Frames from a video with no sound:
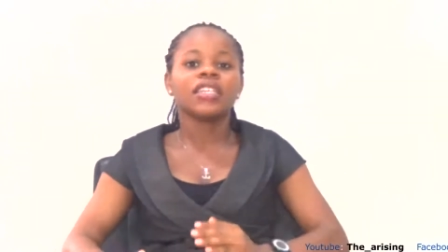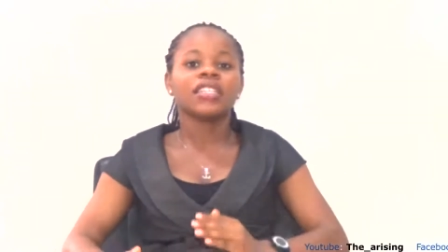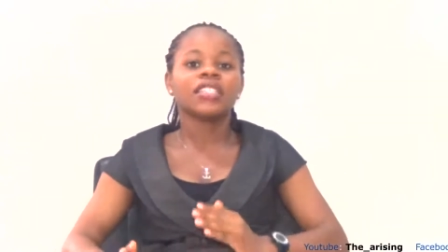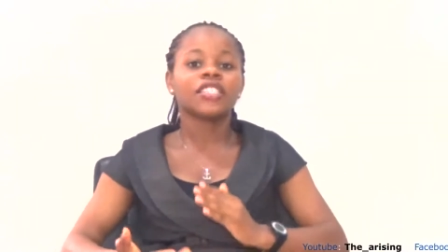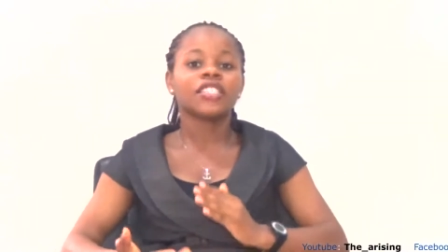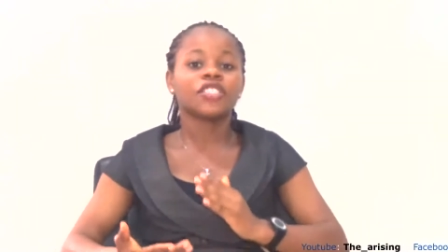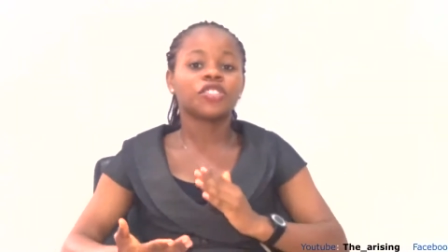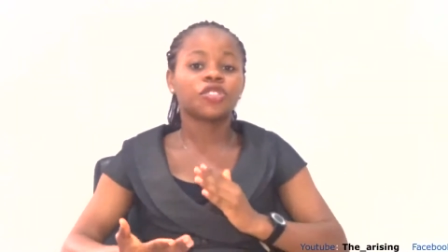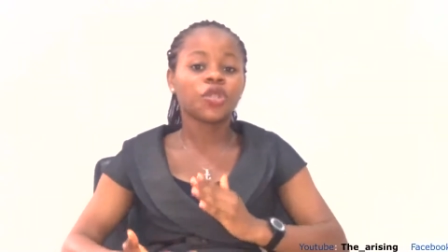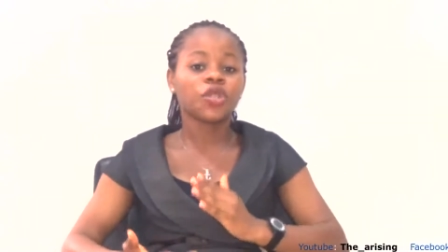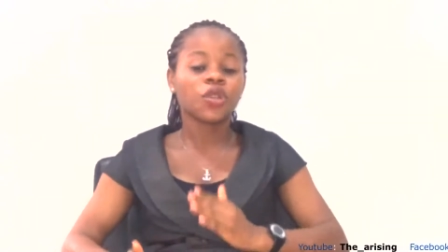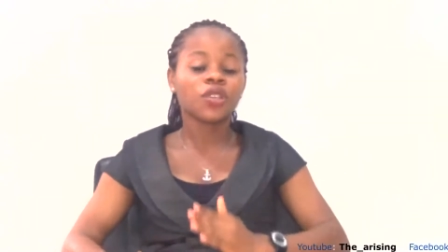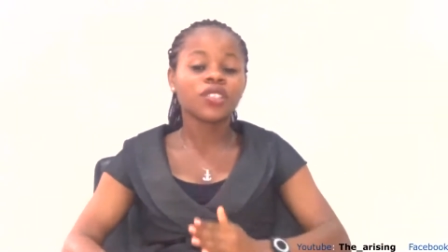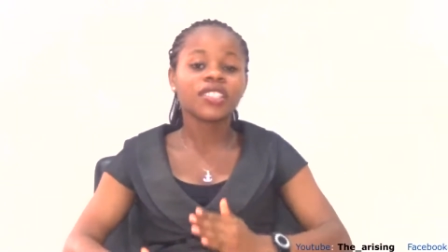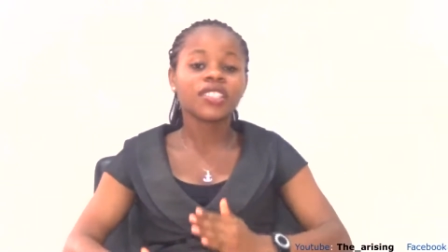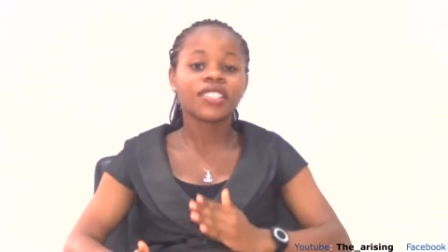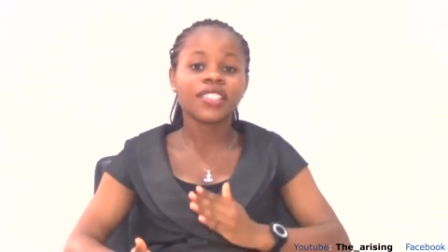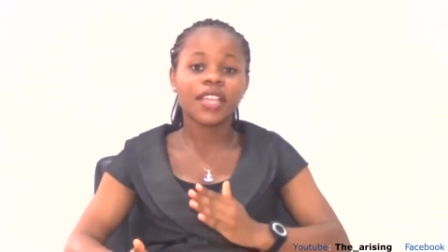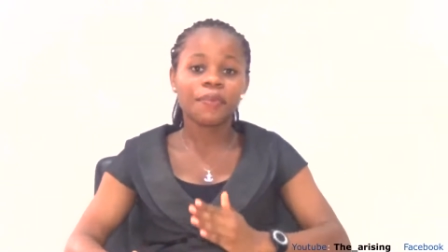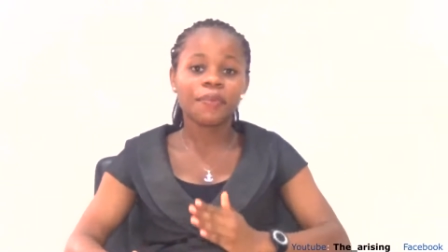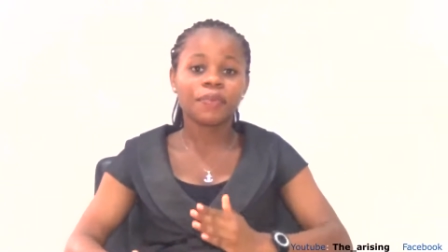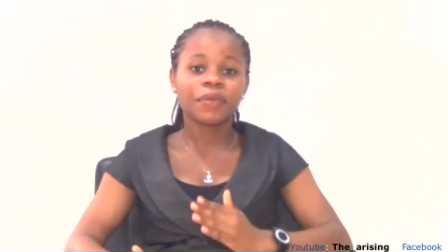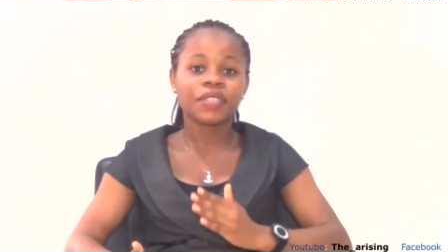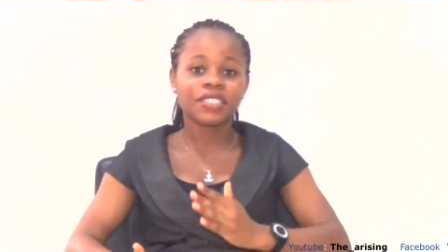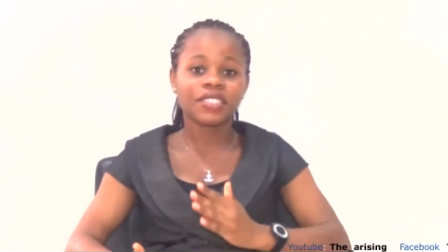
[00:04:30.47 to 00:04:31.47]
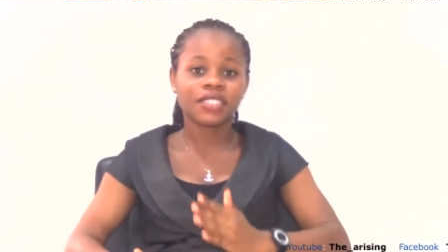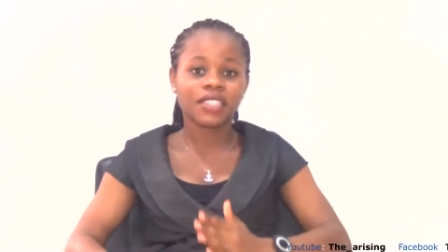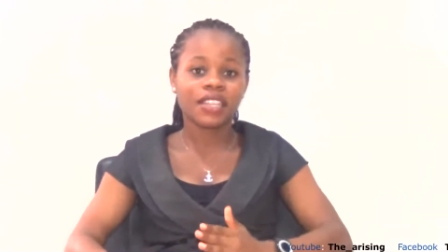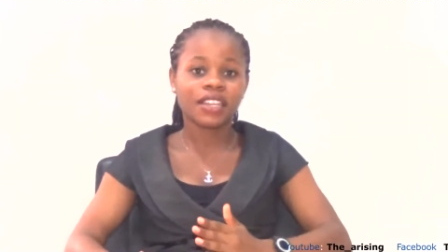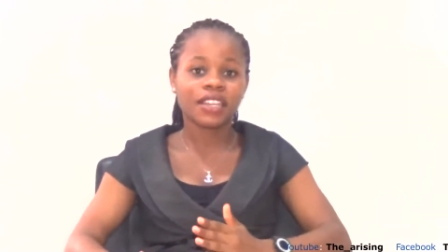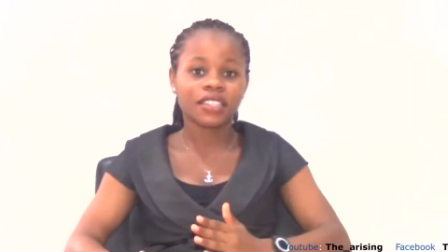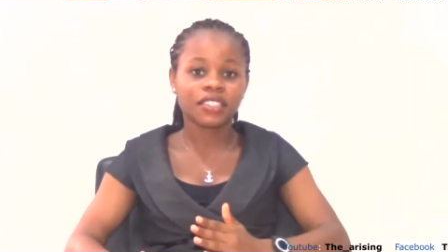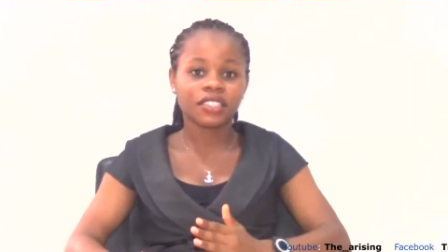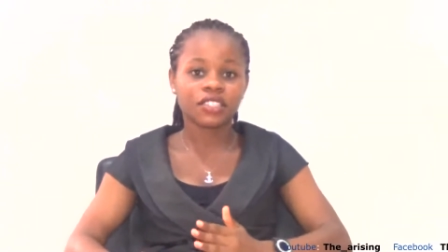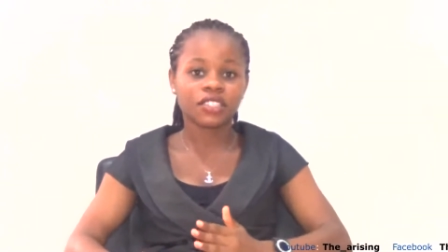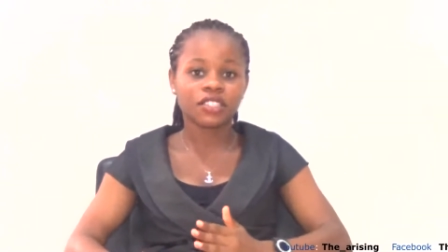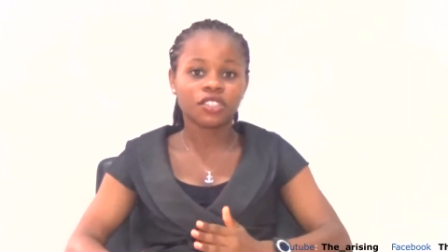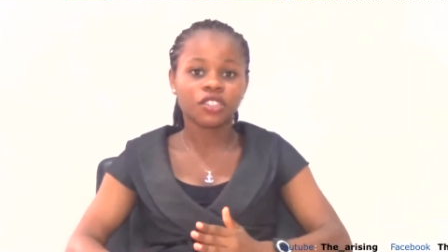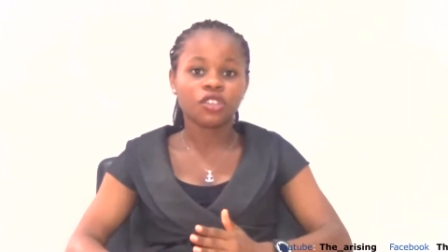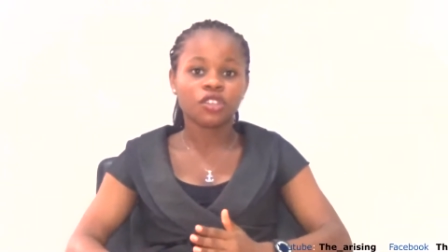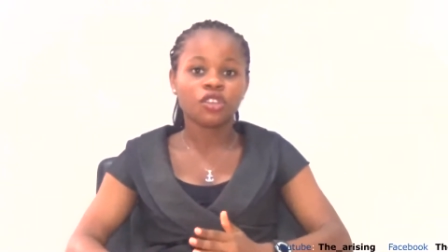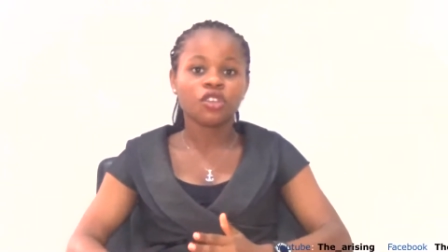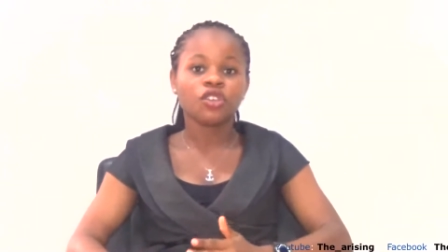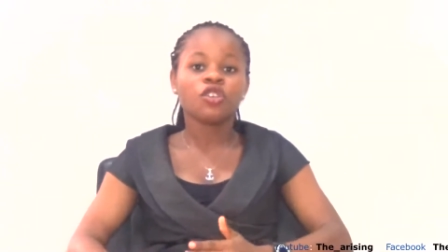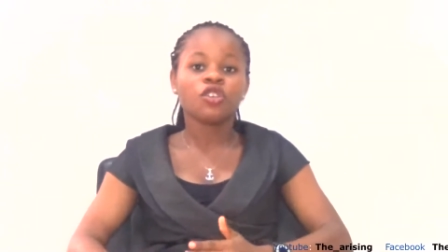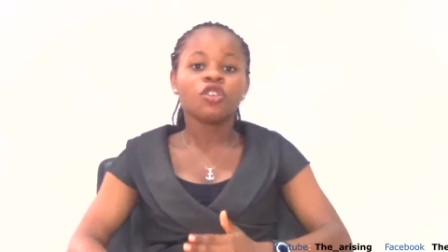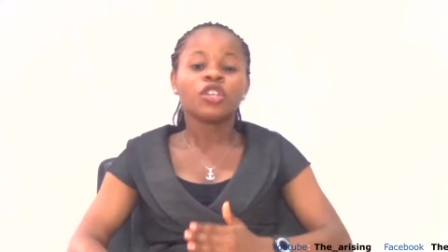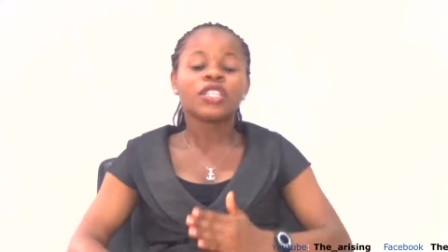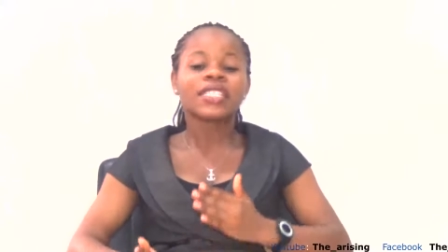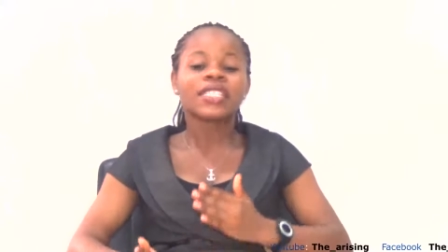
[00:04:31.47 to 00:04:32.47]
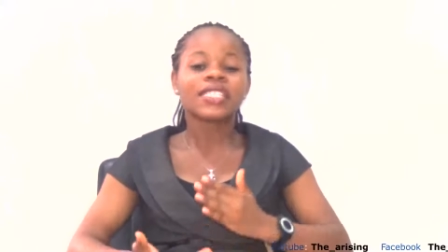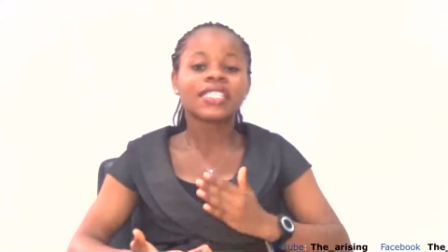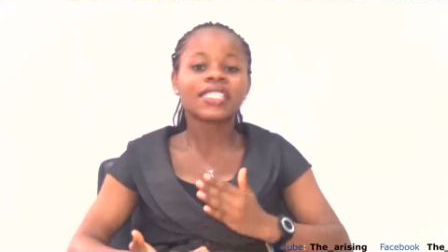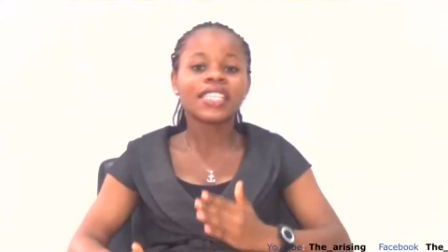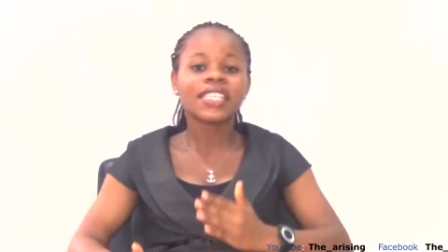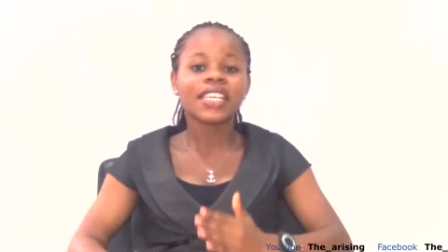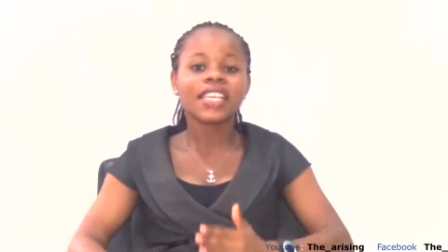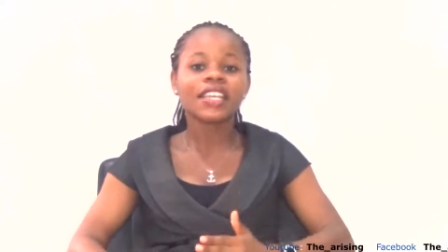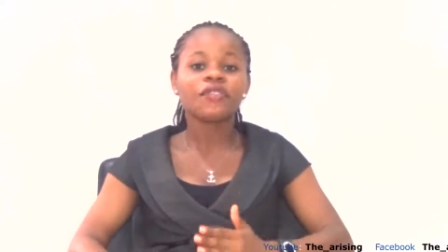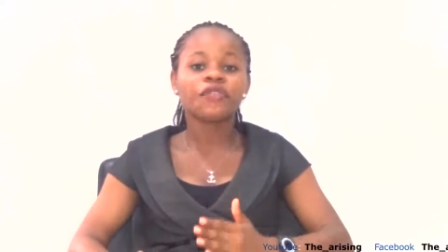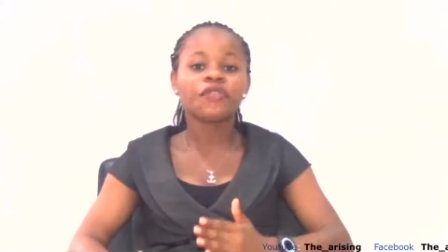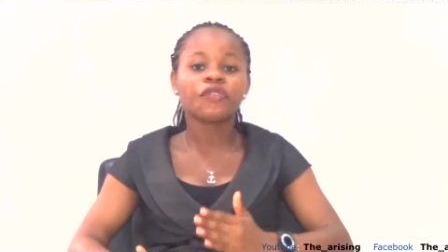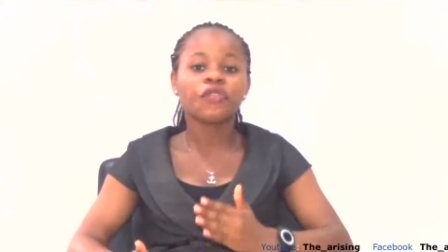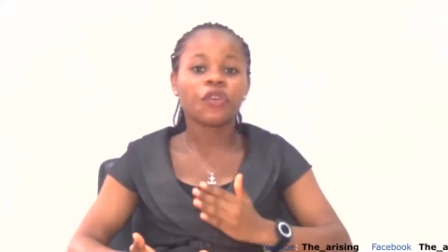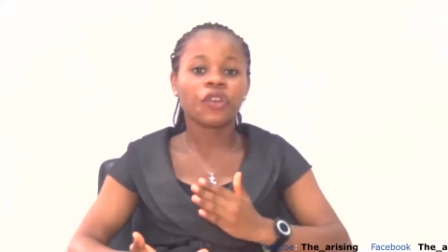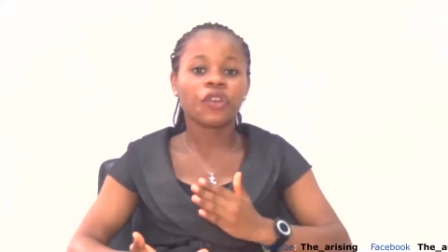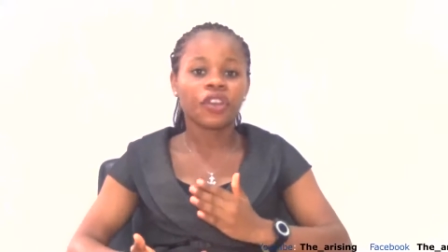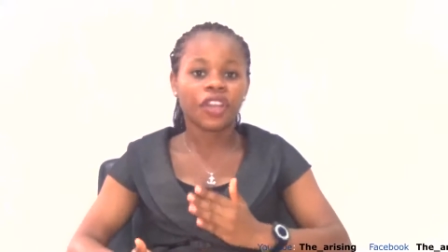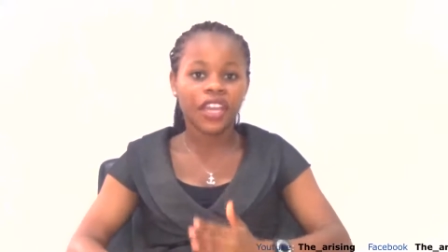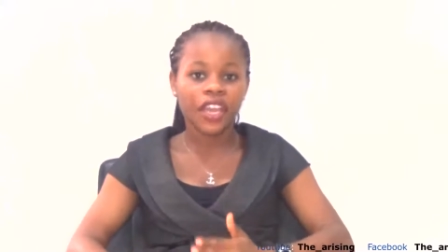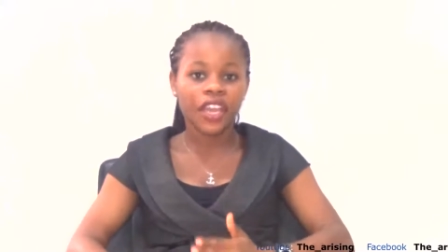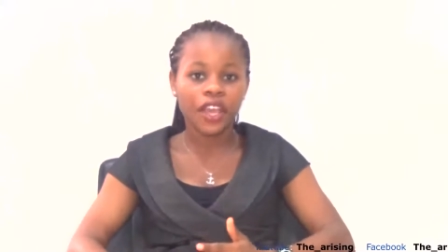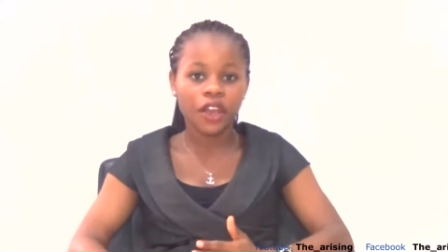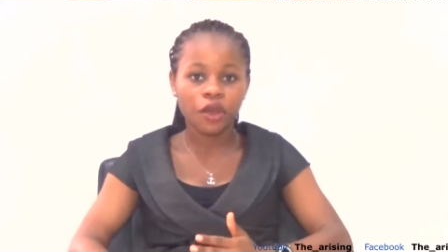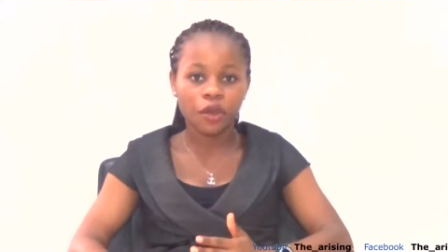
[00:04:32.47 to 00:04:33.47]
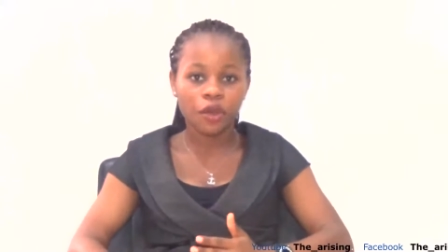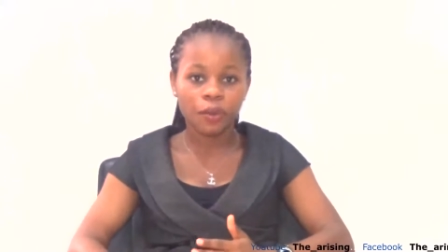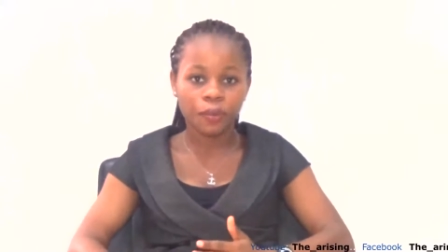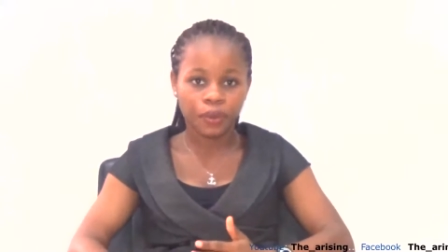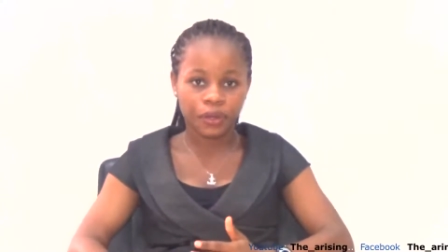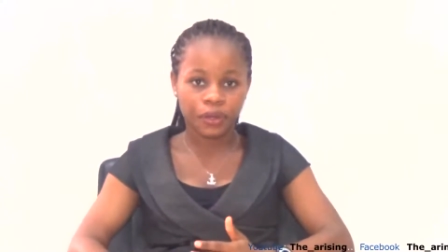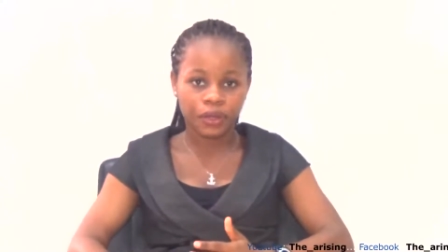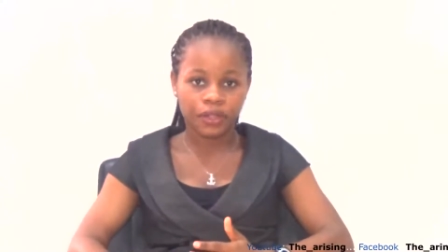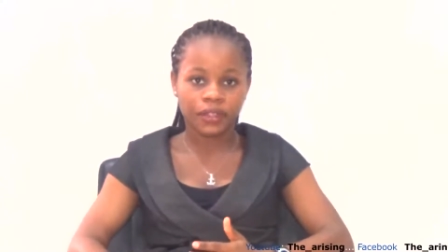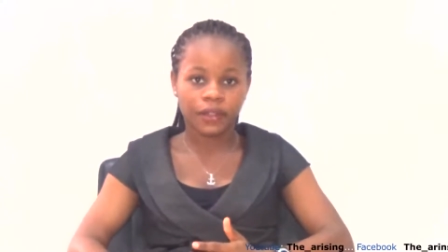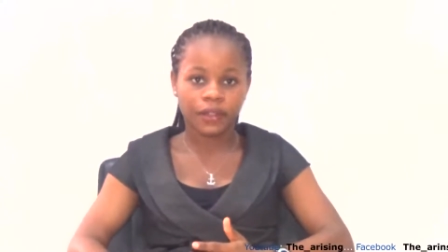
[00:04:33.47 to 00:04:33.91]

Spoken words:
The third step is that seek for help.